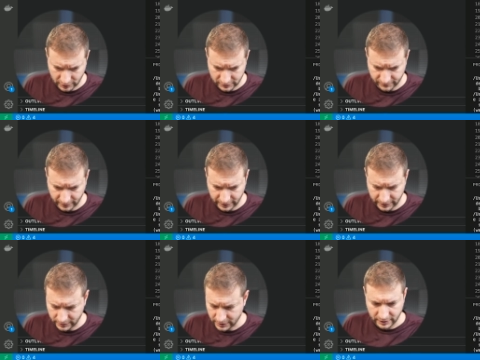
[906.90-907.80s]
That's
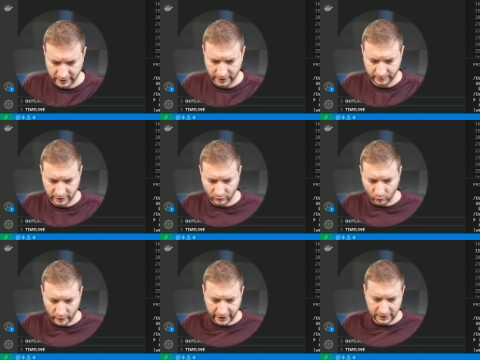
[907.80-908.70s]
fine. Then I'm gonna
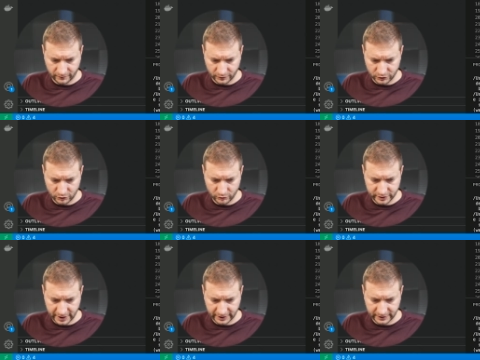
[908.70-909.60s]
wait for two
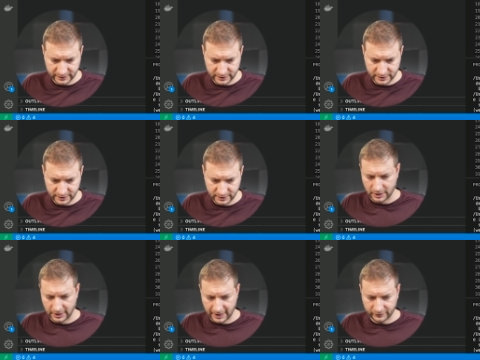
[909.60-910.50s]
seconds.
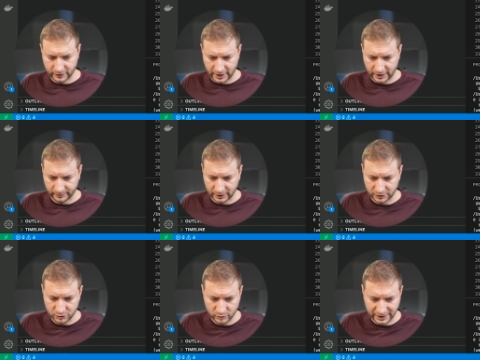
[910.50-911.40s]
And after that, I'm gonna
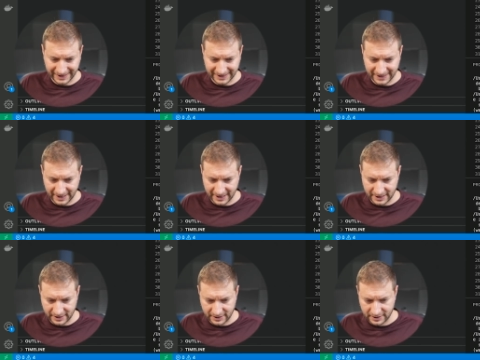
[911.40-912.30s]
do it
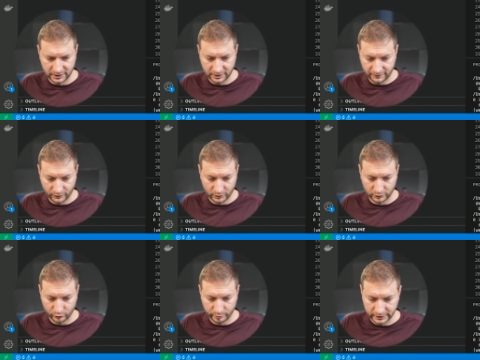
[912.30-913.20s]
again, another for
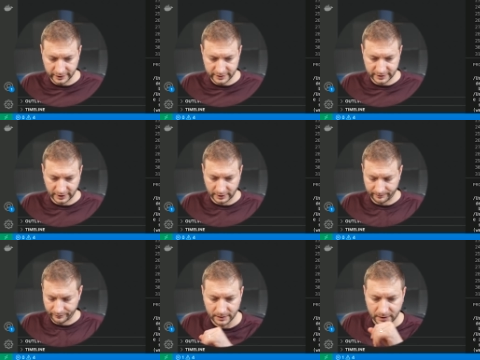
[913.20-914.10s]
loop. This
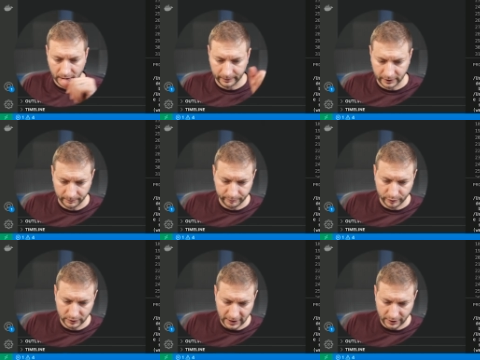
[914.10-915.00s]
time, I'm gonna
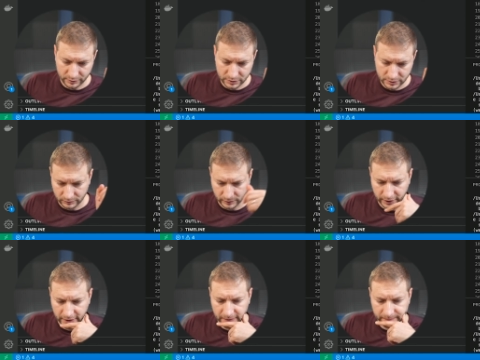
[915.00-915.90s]
pull out,
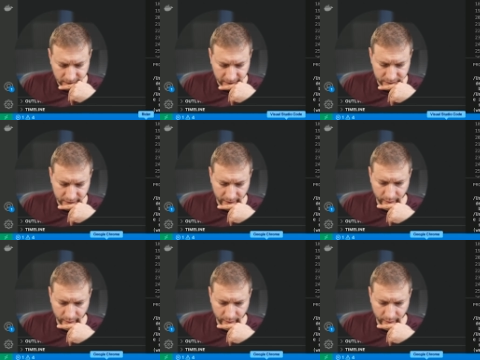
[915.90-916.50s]
well, actually I